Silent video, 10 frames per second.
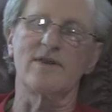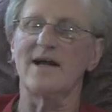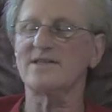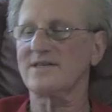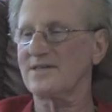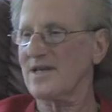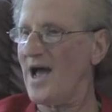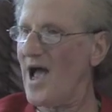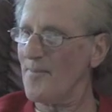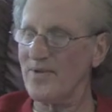That's
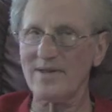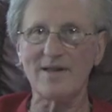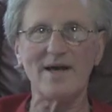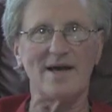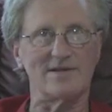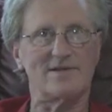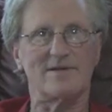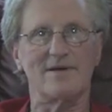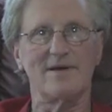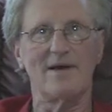top of the
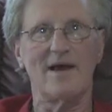list.